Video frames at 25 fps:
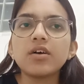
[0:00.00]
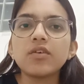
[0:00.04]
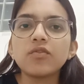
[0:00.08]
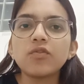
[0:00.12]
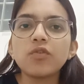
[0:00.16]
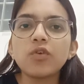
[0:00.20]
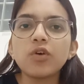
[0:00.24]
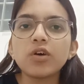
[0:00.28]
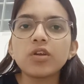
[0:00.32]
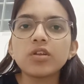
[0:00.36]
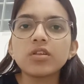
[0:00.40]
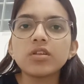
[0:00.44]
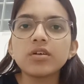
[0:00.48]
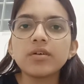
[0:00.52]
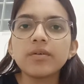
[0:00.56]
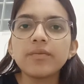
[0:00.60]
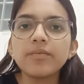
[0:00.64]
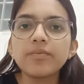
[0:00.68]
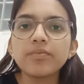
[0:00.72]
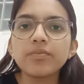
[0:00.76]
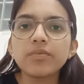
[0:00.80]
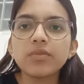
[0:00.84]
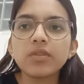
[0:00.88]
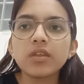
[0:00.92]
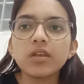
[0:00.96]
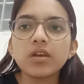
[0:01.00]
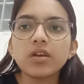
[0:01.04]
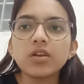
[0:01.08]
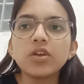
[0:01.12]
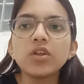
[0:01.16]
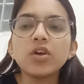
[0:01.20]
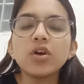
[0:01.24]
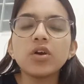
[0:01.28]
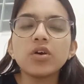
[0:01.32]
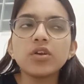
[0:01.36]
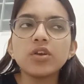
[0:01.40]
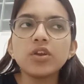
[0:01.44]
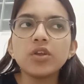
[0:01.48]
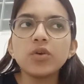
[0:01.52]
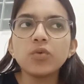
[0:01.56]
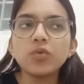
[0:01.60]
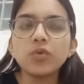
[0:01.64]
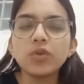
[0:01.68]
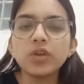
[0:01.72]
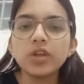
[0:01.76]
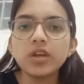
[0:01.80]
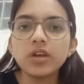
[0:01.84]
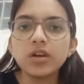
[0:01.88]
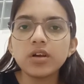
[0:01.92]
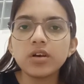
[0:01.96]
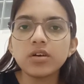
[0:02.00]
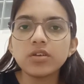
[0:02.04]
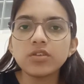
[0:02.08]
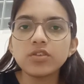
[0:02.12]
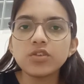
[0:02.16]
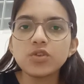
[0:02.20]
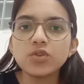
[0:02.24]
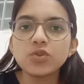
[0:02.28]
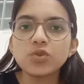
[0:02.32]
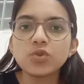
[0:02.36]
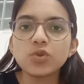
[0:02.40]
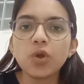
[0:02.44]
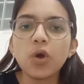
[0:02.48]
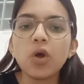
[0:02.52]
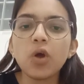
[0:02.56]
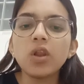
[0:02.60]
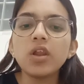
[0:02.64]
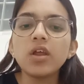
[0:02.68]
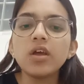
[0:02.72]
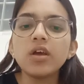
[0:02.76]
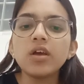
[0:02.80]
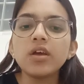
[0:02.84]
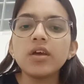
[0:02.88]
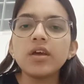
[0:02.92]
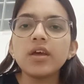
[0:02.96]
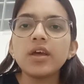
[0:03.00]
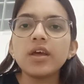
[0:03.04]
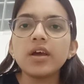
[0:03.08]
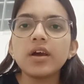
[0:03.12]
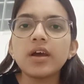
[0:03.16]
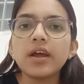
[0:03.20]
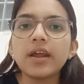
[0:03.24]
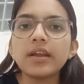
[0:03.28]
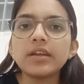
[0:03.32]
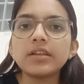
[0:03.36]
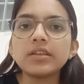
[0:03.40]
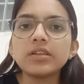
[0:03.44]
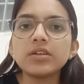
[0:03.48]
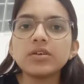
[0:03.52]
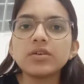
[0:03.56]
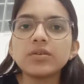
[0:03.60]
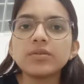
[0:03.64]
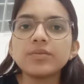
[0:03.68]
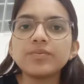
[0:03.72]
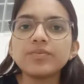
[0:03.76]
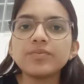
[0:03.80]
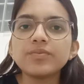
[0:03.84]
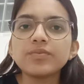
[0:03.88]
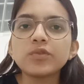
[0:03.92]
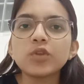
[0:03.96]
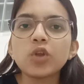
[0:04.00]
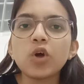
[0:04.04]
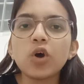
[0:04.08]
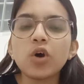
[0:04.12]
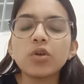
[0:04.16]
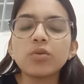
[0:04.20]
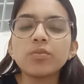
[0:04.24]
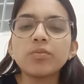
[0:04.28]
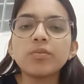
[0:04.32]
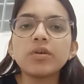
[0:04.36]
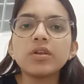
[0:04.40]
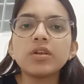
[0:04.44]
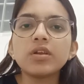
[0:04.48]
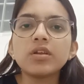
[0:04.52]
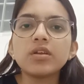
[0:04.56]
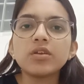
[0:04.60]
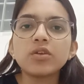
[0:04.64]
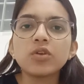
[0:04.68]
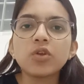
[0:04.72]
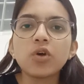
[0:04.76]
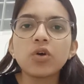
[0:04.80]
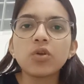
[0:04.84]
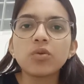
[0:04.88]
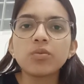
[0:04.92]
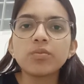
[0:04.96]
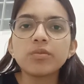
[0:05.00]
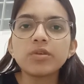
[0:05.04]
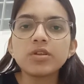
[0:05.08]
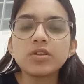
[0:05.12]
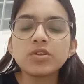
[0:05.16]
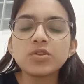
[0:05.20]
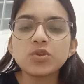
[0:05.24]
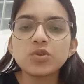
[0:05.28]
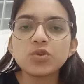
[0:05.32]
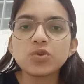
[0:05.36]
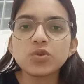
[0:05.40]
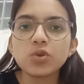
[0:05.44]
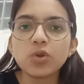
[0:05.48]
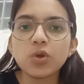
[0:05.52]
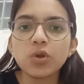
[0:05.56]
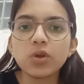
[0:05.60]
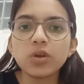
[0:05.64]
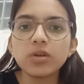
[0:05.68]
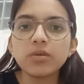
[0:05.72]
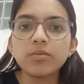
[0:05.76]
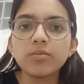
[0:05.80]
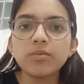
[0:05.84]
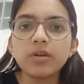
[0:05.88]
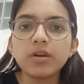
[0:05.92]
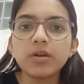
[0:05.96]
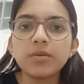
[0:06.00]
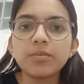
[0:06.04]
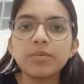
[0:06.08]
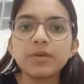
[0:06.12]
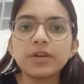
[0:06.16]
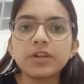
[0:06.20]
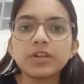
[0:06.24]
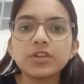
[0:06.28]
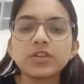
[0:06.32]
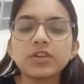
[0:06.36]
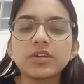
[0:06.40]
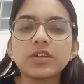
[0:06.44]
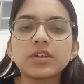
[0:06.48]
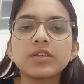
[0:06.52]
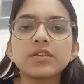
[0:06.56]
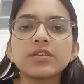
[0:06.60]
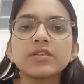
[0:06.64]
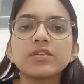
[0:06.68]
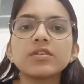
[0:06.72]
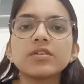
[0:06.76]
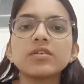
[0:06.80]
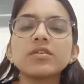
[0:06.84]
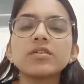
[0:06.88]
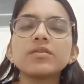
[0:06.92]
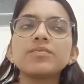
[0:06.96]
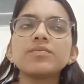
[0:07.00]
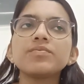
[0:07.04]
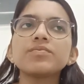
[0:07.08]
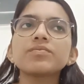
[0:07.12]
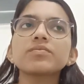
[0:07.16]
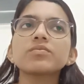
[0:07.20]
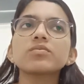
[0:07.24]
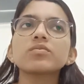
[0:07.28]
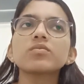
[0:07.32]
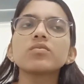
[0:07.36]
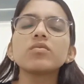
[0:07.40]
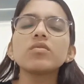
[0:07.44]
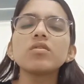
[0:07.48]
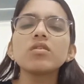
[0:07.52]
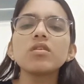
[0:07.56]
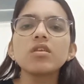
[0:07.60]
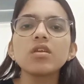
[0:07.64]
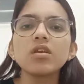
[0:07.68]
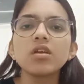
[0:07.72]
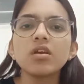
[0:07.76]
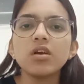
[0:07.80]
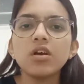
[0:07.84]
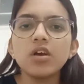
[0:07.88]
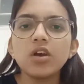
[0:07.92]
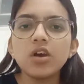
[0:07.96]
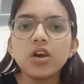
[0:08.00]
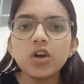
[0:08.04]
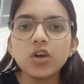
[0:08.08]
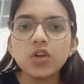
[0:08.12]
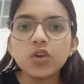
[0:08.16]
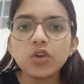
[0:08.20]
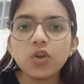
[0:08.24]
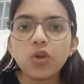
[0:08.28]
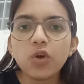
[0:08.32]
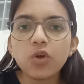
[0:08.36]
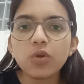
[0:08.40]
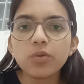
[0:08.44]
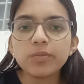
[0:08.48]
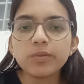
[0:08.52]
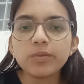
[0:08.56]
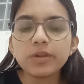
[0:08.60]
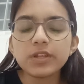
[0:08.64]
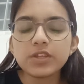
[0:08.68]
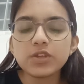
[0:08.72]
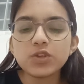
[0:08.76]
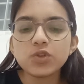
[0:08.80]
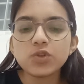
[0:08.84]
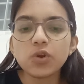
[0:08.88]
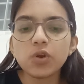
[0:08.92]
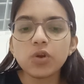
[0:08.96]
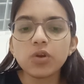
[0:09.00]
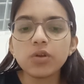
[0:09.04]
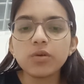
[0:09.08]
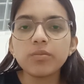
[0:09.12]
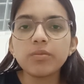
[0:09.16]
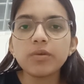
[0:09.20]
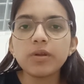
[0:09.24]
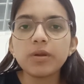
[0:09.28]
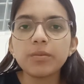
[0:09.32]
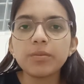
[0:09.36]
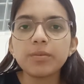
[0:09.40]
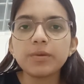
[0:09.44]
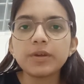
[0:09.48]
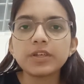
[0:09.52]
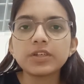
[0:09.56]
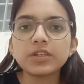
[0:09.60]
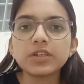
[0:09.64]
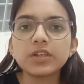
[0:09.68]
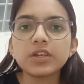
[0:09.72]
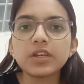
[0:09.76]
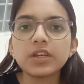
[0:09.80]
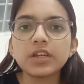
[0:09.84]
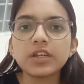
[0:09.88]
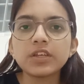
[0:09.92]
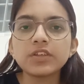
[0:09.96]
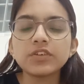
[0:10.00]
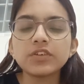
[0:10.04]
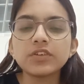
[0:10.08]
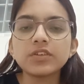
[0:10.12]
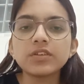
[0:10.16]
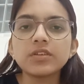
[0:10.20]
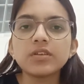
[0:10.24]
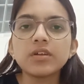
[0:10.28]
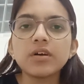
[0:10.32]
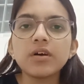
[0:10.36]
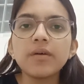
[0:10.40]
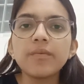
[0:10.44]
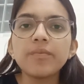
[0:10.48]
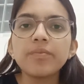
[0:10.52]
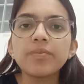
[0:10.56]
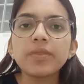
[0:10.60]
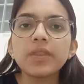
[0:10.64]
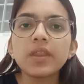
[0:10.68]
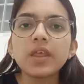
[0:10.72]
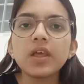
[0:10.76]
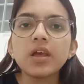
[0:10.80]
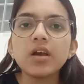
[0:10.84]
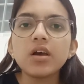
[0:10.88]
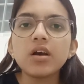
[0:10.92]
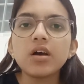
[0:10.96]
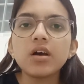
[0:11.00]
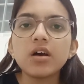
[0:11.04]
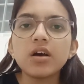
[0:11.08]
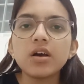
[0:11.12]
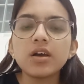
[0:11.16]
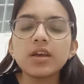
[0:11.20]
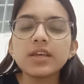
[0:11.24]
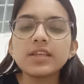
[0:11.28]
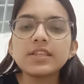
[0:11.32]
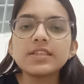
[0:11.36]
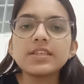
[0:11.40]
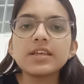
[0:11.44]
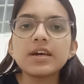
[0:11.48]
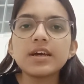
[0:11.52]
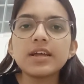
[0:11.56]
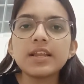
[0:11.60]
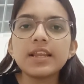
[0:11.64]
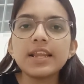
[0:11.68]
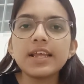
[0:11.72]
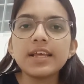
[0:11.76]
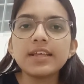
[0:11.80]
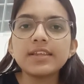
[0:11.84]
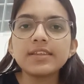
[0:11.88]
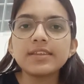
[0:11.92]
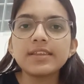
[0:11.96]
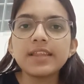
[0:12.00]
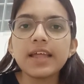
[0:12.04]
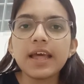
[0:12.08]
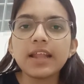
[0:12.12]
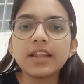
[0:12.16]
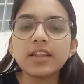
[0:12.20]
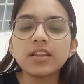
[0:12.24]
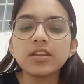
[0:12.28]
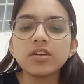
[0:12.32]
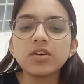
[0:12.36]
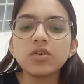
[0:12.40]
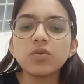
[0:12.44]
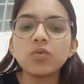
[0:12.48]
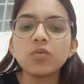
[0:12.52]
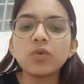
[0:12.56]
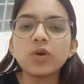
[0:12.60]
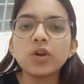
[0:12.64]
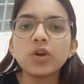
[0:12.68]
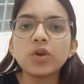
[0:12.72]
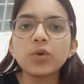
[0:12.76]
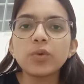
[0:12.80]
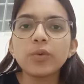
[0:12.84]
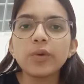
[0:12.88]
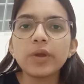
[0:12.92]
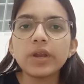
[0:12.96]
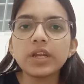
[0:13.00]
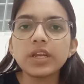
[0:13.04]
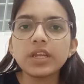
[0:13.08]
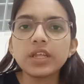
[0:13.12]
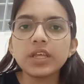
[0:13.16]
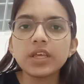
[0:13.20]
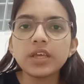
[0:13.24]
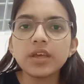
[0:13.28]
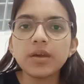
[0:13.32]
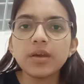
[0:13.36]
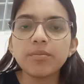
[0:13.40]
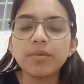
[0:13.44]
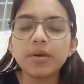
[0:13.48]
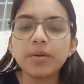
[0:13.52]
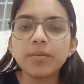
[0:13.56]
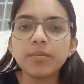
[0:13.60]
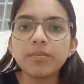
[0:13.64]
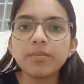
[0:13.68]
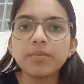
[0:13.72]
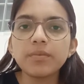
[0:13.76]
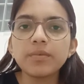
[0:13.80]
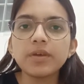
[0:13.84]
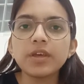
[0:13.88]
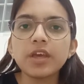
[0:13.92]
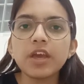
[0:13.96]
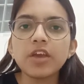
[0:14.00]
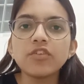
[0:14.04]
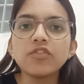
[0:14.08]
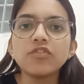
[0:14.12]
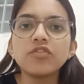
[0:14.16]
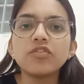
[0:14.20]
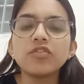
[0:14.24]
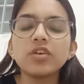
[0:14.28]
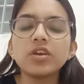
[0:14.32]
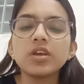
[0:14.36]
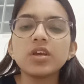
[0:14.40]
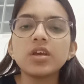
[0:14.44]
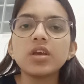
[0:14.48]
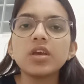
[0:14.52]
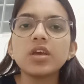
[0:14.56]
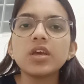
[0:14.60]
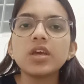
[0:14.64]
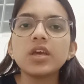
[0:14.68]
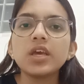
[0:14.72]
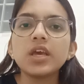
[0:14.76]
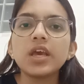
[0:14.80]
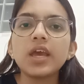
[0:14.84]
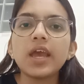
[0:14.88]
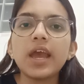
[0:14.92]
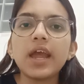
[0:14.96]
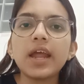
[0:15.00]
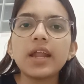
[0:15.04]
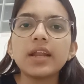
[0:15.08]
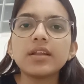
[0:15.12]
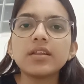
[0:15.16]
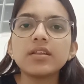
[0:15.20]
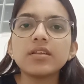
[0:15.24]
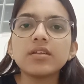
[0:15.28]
for the during a systole, and the normal systolic blood pressure is the normal systolic blood pressure range is less than the 120 mmHg, and